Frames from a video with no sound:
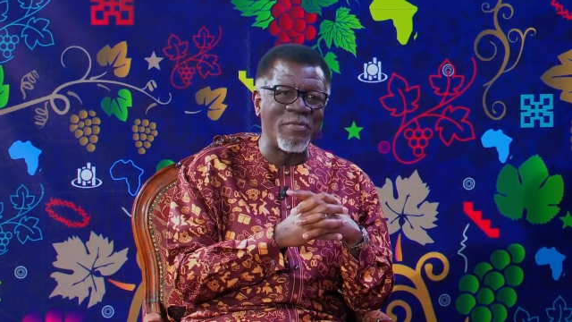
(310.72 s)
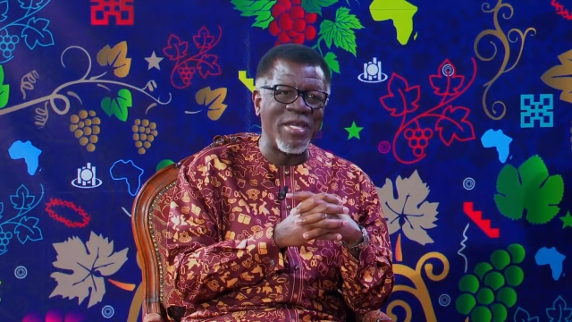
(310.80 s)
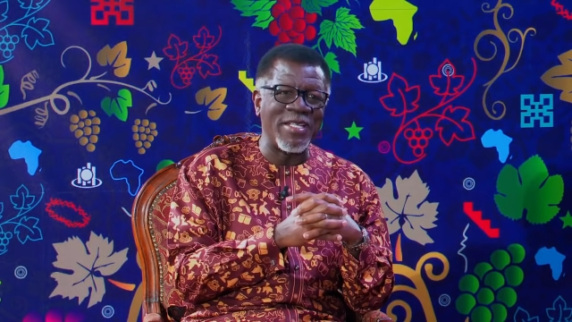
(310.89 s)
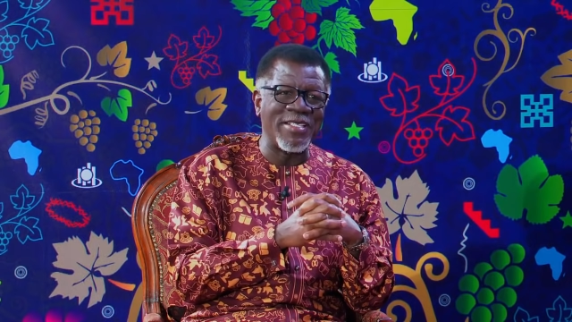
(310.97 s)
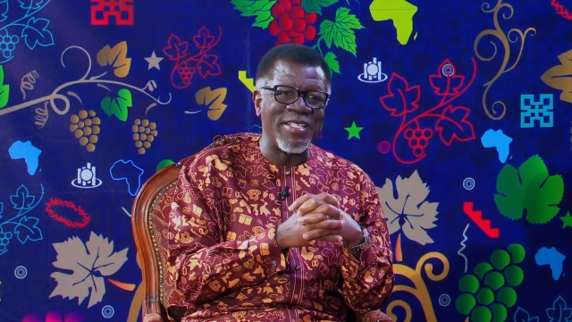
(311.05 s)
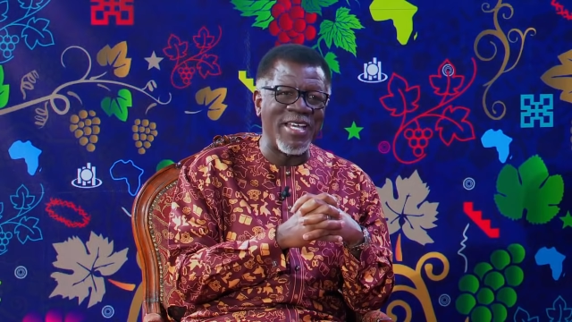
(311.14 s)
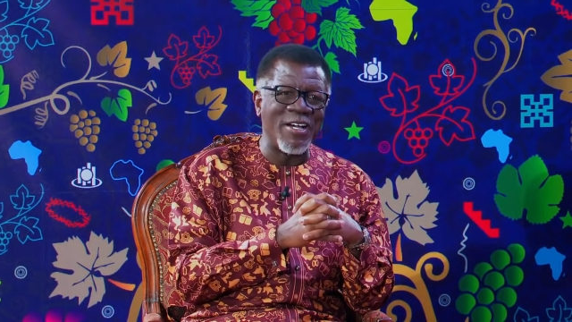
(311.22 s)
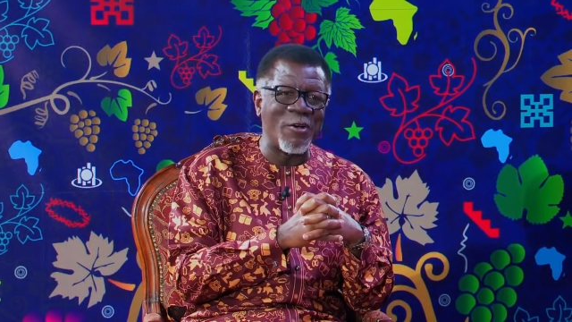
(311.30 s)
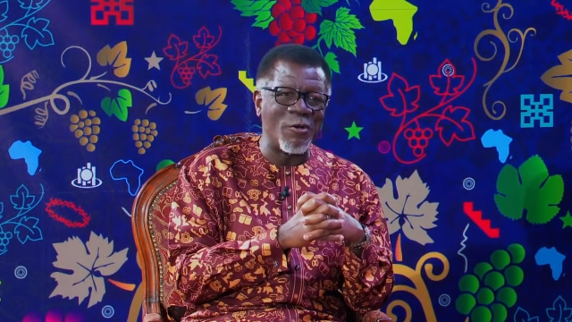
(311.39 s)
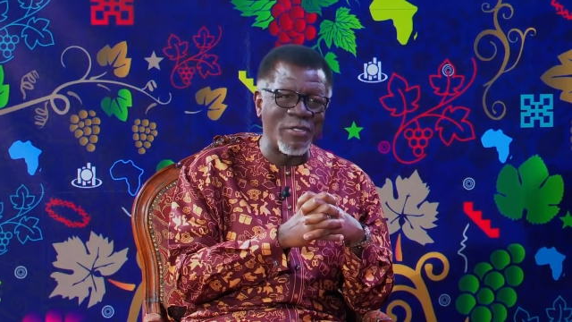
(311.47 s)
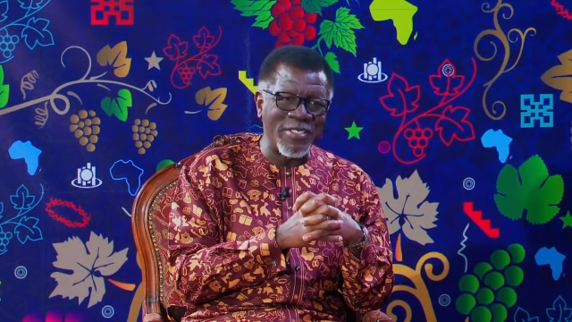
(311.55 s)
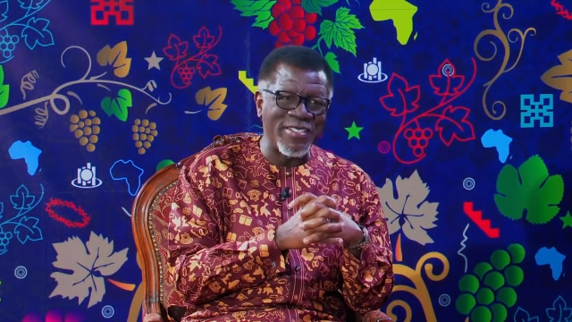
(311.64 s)
to make their
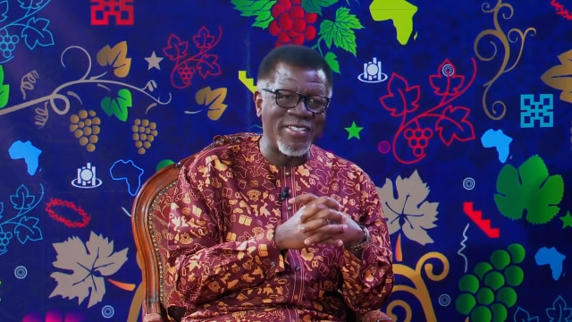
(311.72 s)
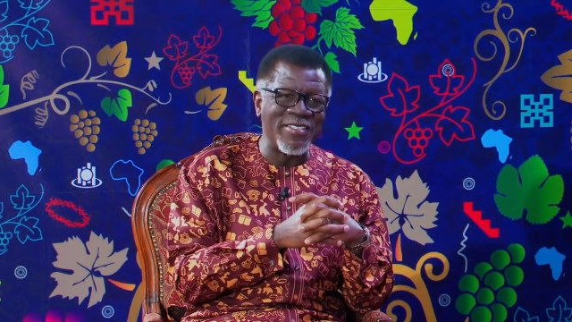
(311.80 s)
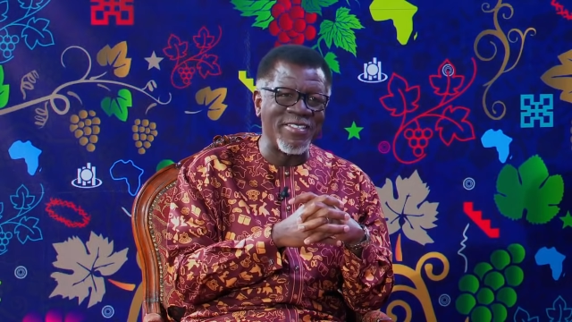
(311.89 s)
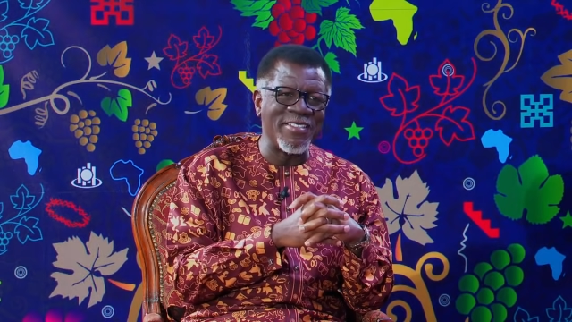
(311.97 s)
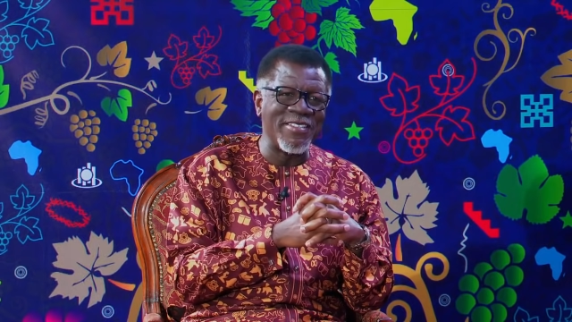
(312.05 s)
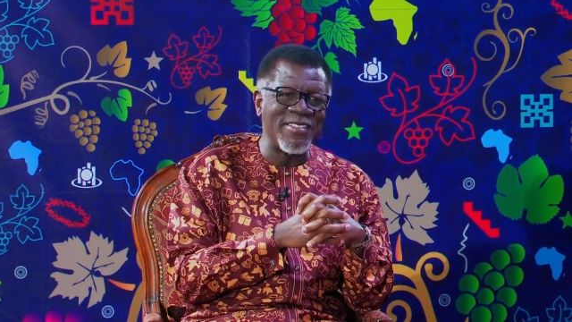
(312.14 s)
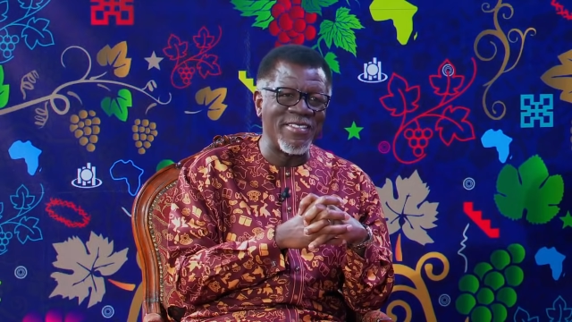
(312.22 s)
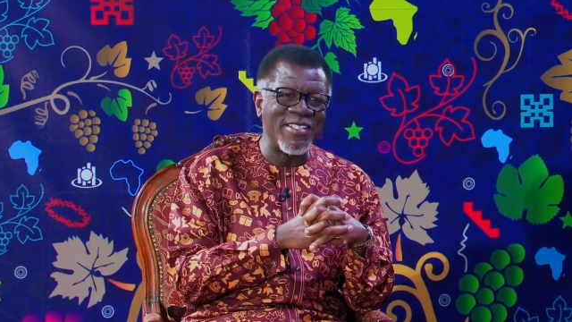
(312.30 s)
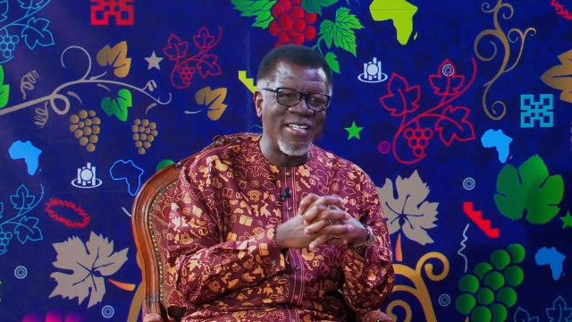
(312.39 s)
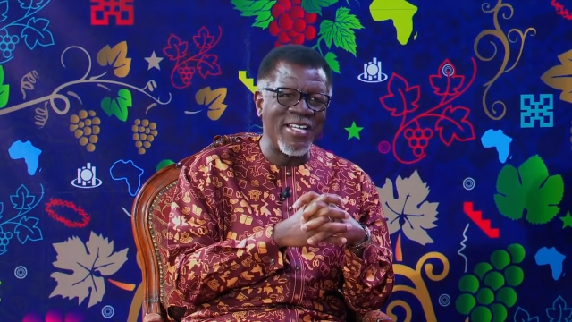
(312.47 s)
own decisions,